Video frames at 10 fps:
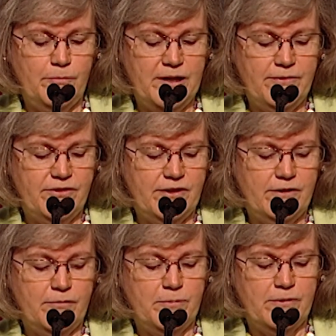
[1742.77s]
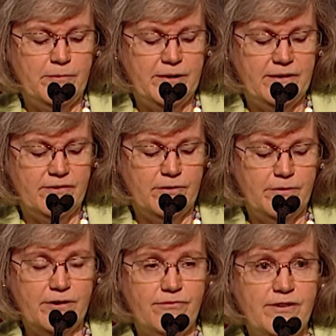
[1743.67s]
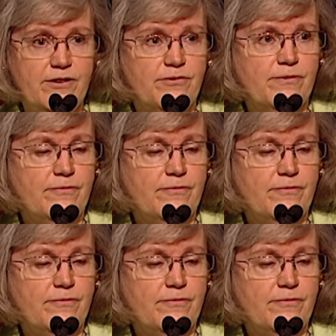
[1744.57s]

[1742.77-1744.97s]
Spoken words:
may have seen a deployment as a quick fix for